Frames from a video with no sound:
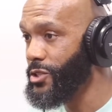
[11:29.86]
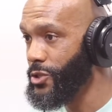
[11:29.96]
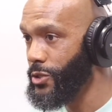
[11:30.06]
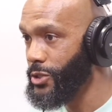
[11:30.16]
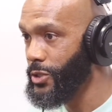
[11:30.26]

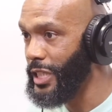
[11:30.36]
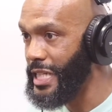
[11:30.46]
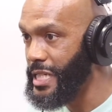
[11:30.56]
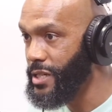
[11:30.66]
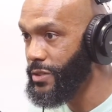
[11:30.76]
your
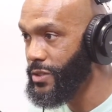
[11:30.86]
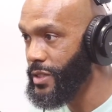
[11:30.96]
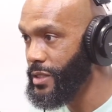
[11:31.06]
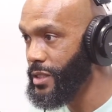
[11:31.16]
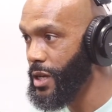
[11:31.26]
lungs.
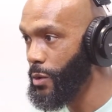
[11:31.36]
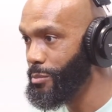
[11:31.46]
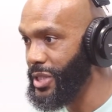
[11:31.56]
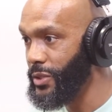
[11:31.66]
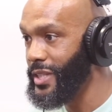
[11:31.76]
You know,
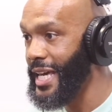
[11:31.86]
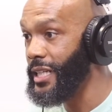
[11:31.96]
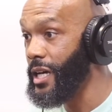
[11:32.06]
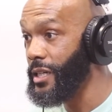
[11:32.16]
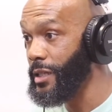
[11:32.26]
build that
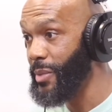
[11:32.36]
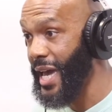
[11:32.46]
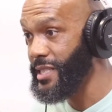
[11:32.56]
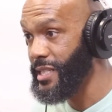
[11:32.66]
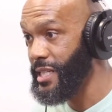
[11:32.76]
lung
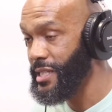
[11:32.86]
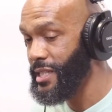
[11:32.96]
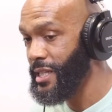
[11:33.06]
capacity.